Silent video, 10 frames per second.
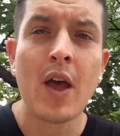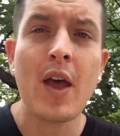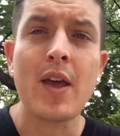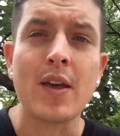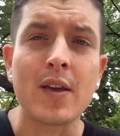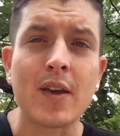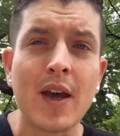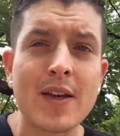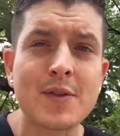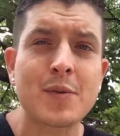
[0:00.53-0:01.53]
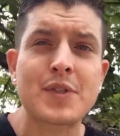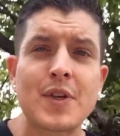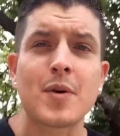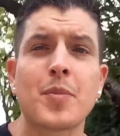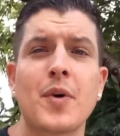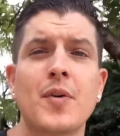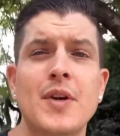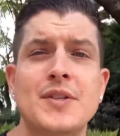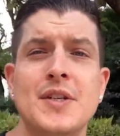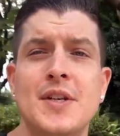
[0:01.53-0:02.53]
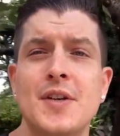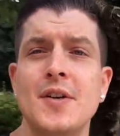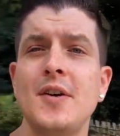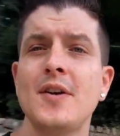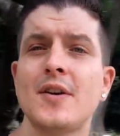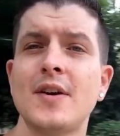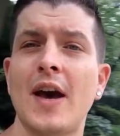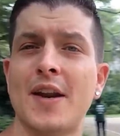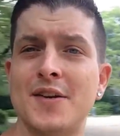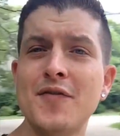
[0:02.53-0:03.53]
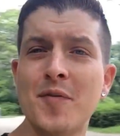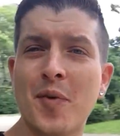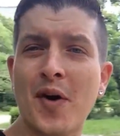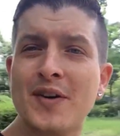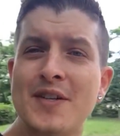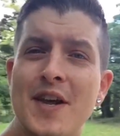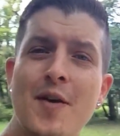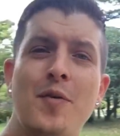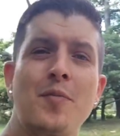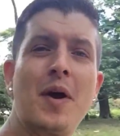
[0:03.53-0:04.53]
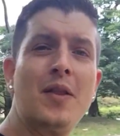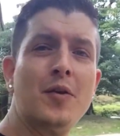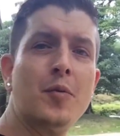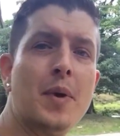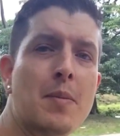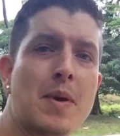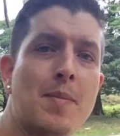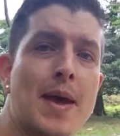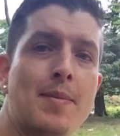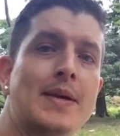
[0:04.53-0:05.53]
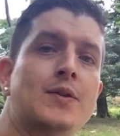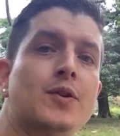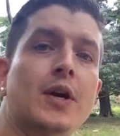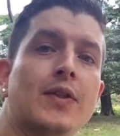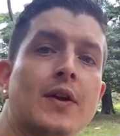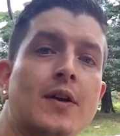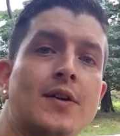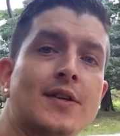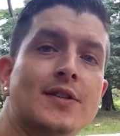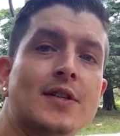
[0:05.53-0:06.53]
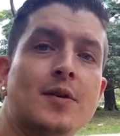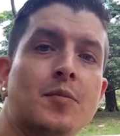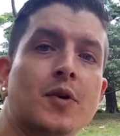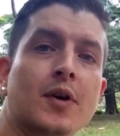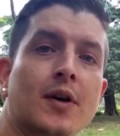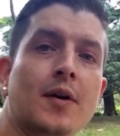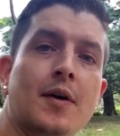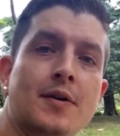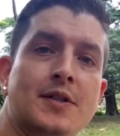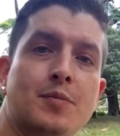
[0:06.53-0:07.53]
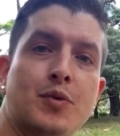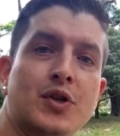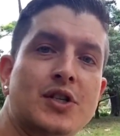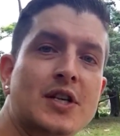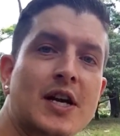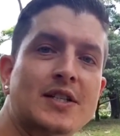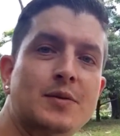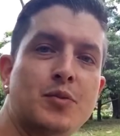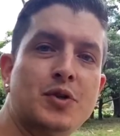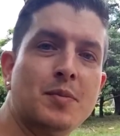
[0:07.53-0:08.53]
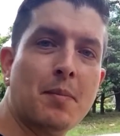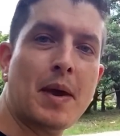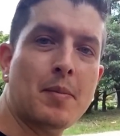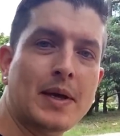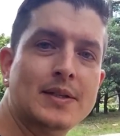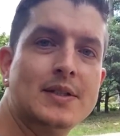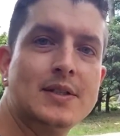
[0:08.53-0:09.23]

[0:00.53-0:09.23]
Hey guys, what's up? Unrested here. At a different park today with my little baby babies right there. You can see them. Look. Smush. I smush my babies.